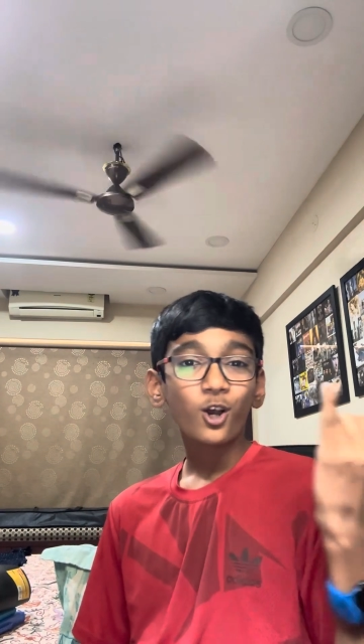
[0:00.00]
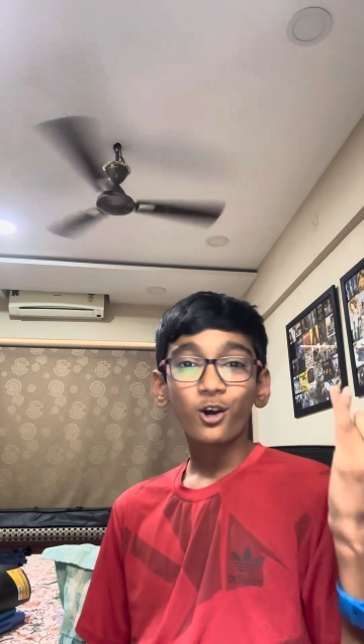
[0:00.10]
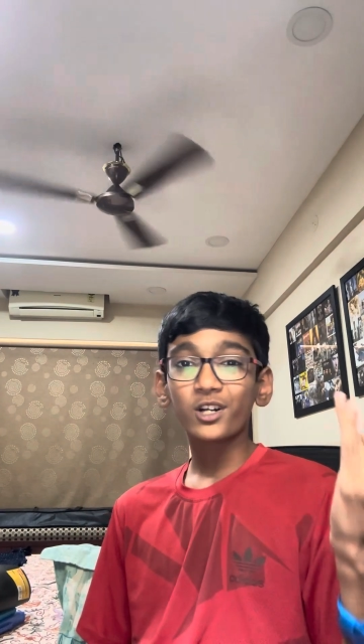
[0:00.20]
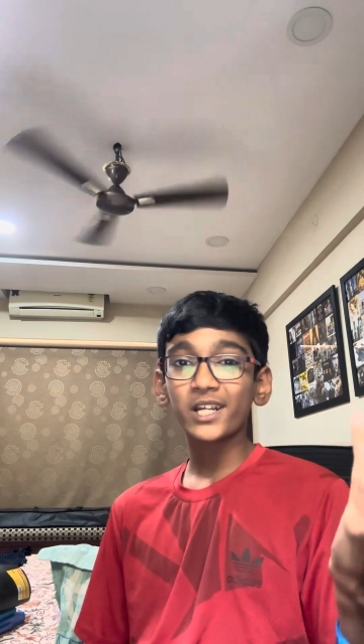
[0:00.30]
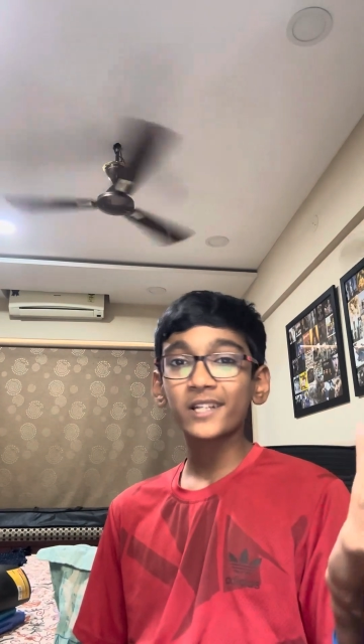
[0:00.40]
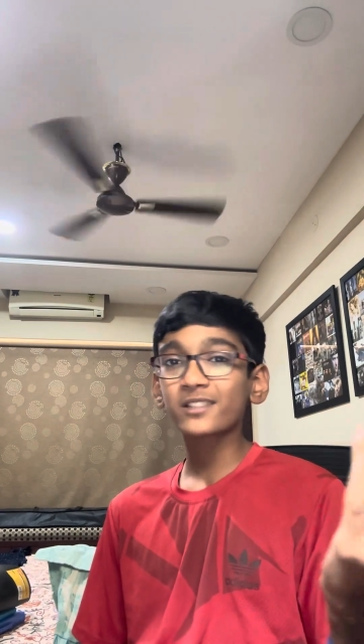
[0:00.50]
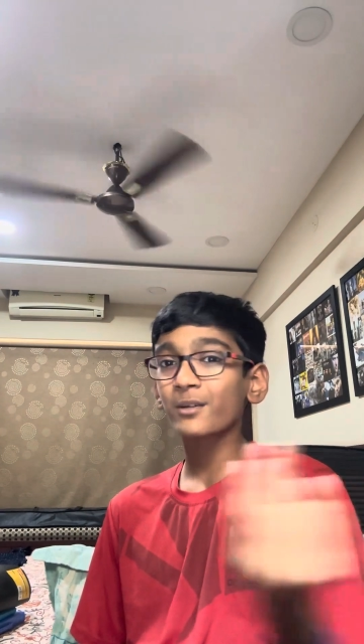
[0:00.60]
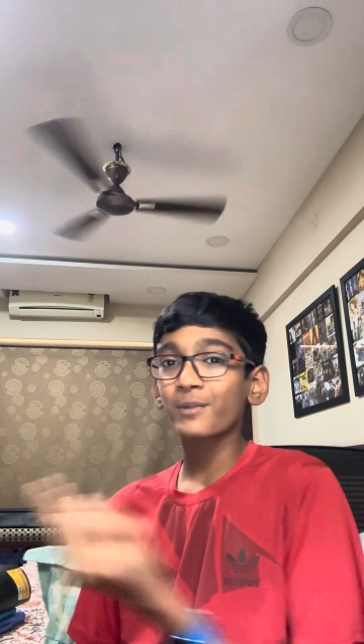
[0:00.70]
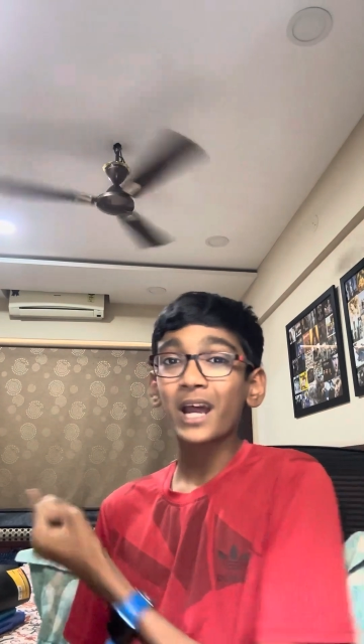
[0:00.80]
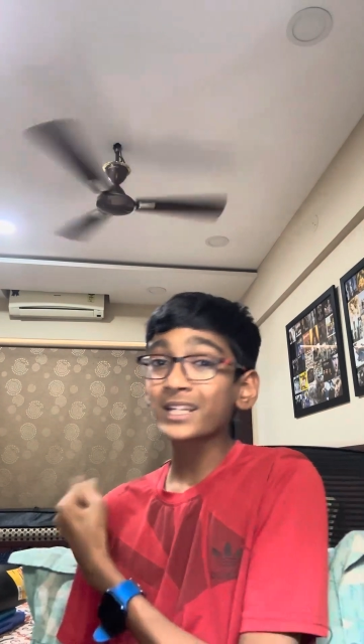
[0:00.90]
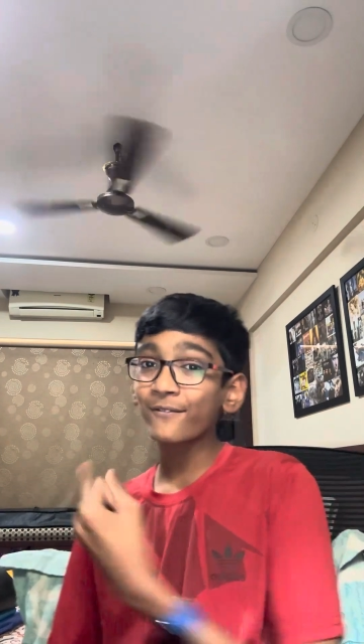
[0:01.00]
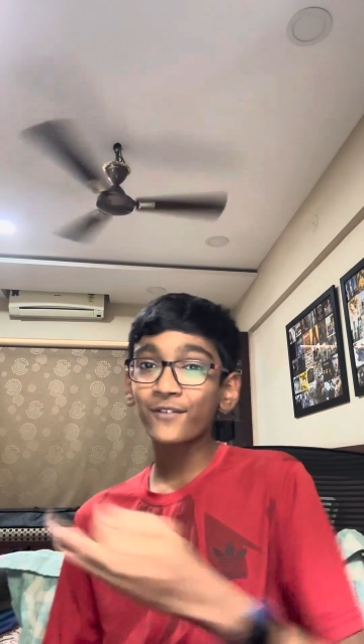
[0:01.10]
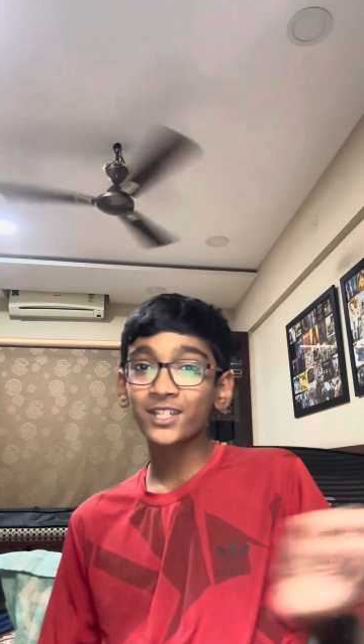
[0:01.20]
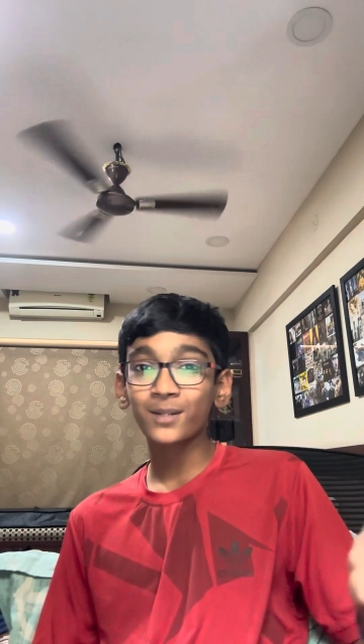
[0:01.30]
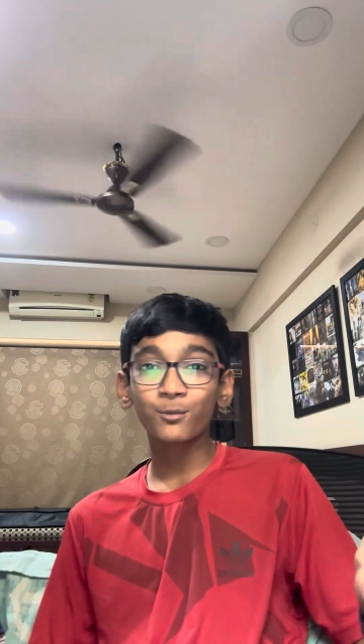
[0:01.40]
or reading some random
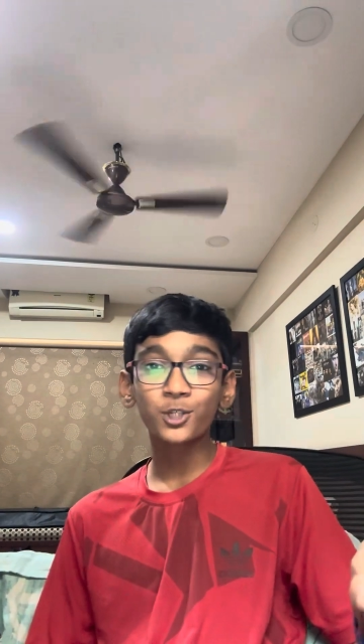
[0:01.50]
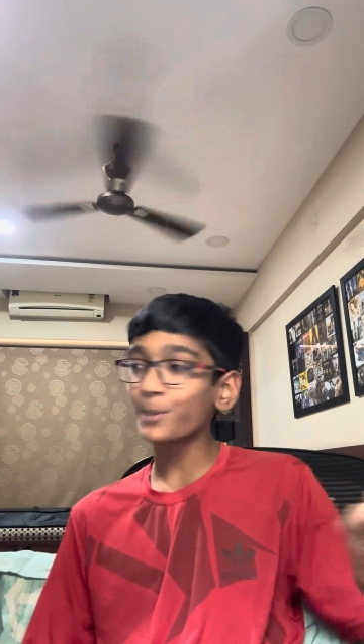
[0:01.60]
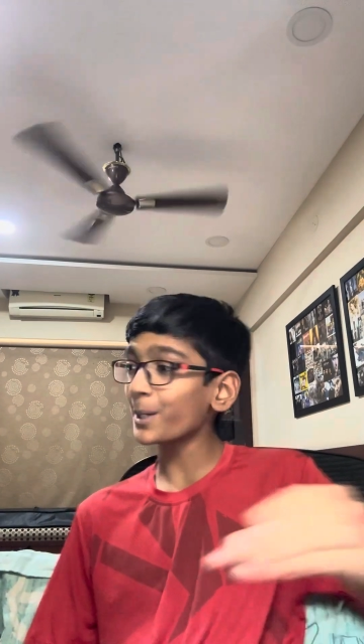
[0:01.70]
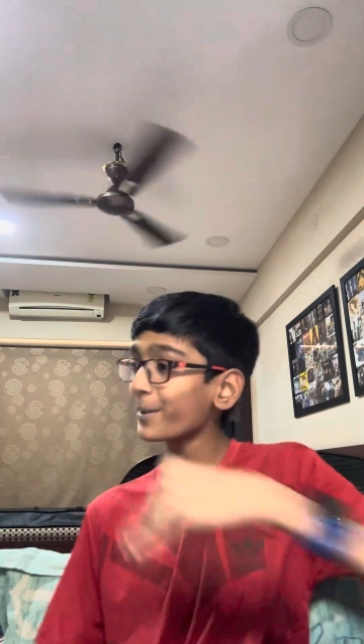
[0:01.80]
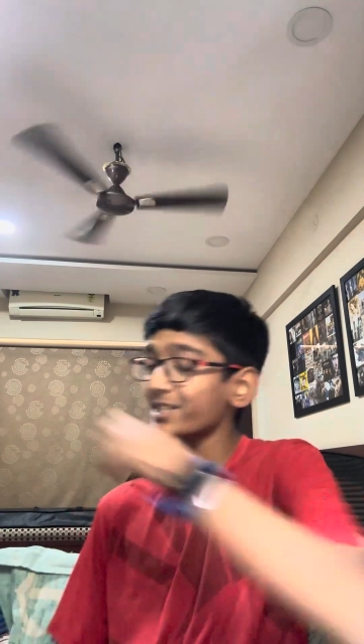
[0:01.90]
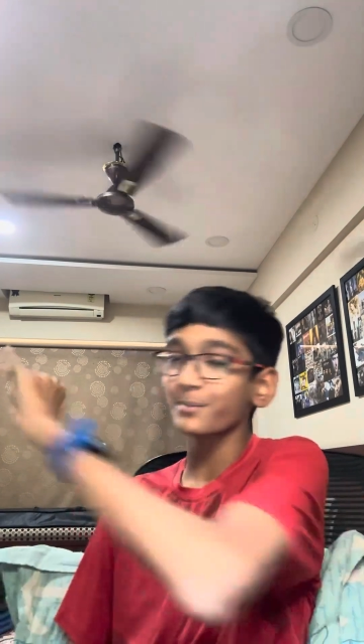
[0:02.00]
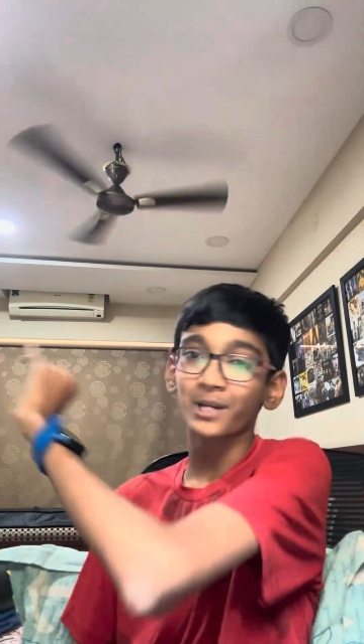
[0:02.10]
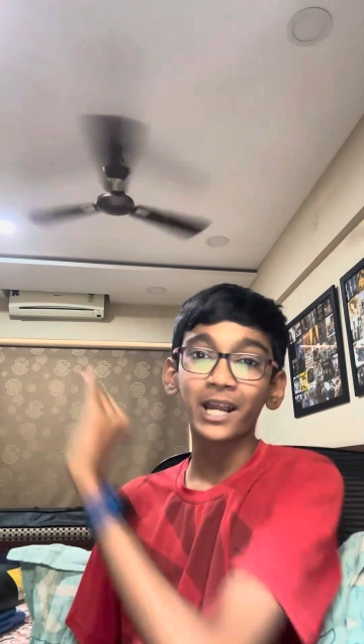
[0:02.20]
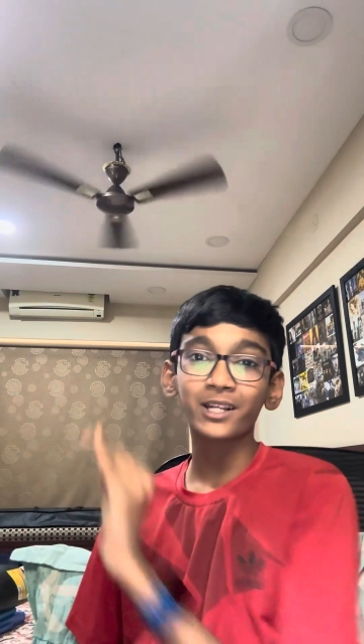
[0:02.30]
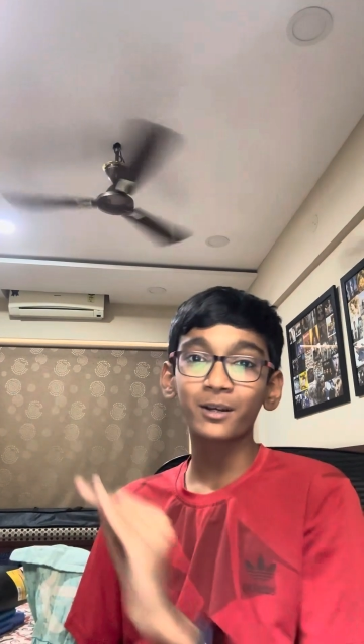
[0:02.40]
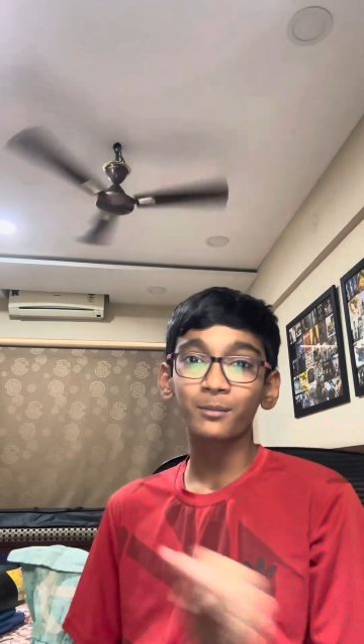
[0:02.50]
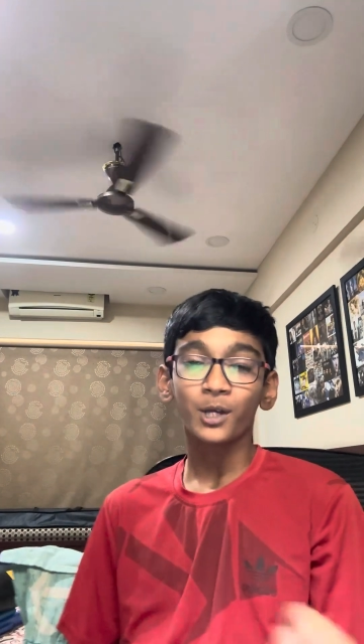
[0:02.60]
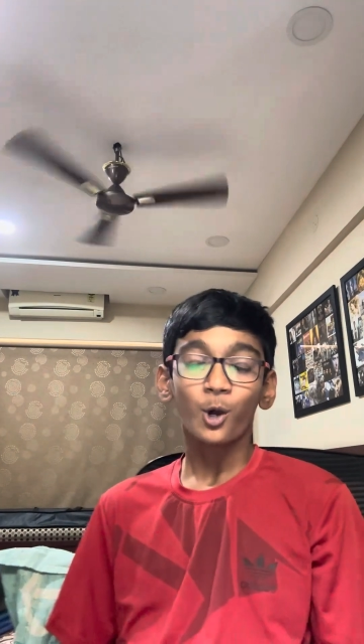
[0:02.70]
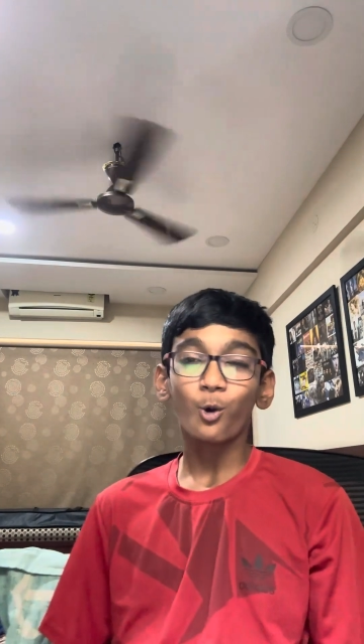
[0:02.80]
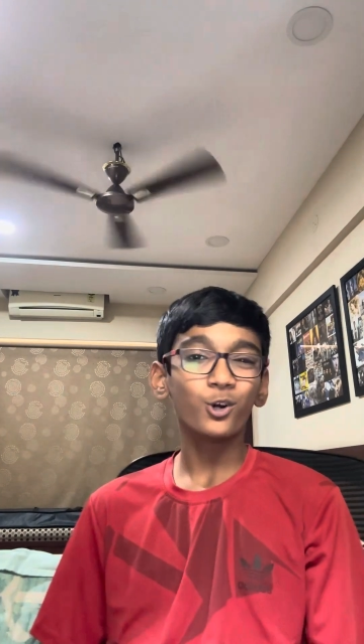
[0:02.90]
fiction books made by some random
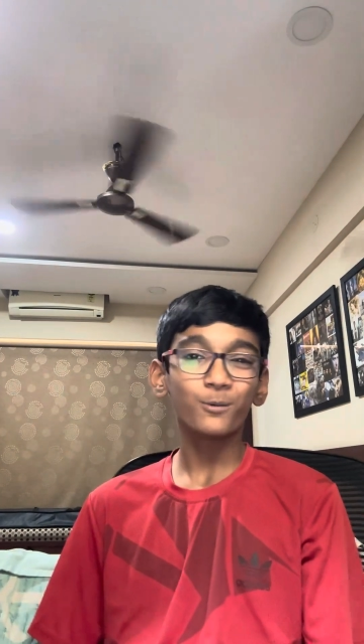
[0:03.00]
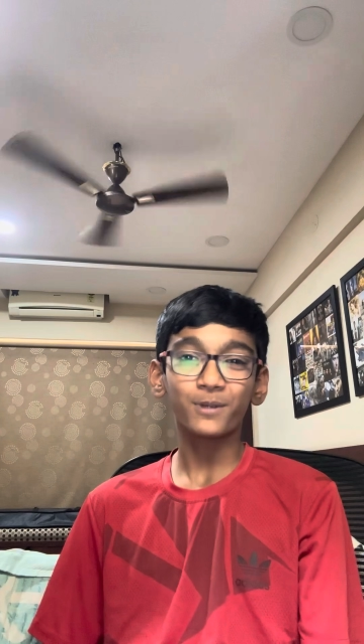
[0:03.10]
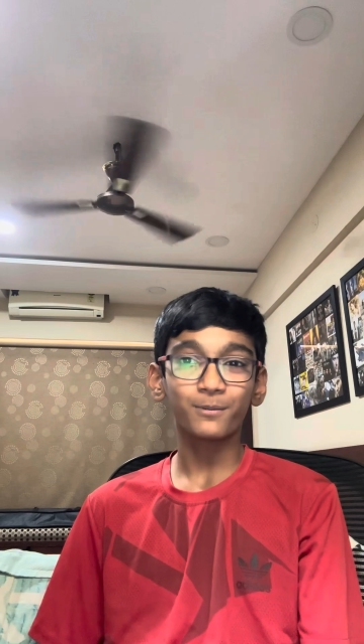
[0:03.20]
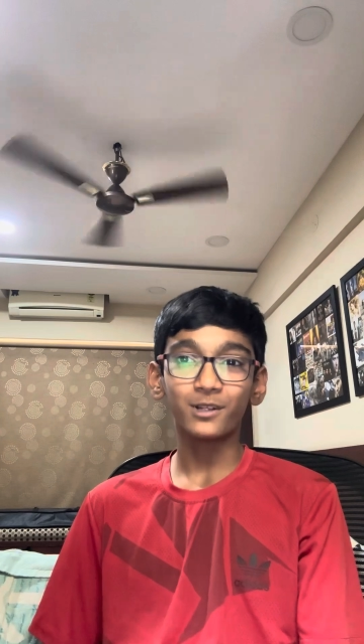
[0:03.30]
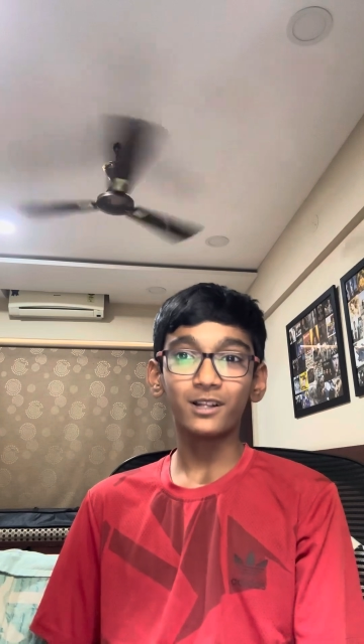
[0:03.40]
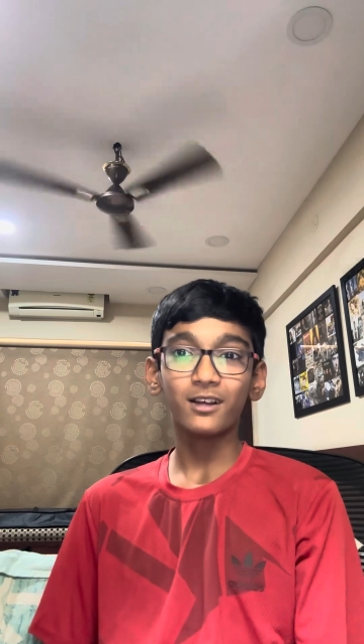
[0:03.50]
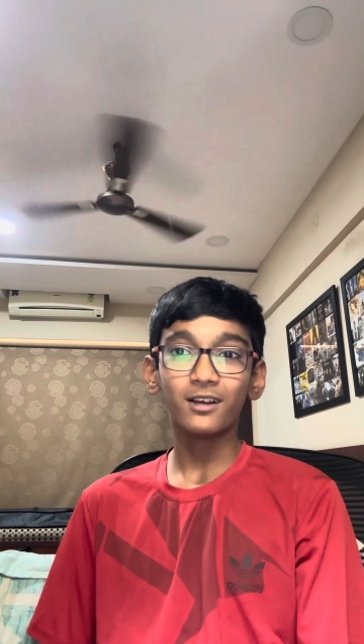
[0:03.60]
old people.